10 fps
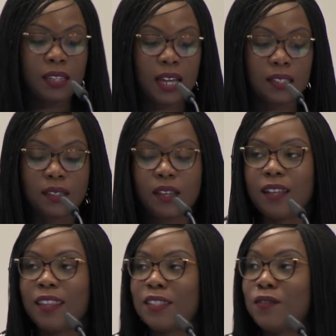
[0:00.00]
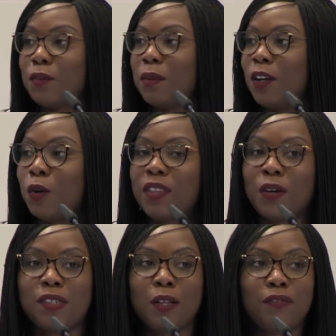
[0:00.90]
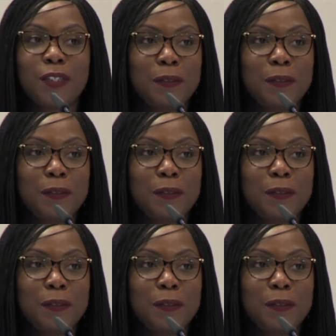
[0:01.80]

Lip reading: that's it for me. I hope that was helpful.